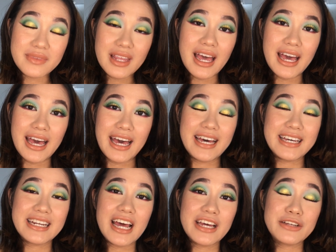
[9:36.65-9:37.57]
and
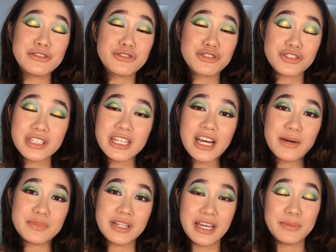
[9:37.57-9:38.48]
I usually
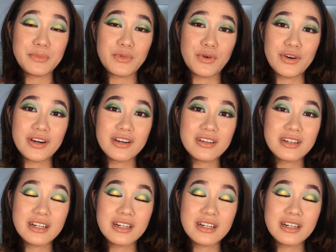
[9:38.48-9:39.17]
update more.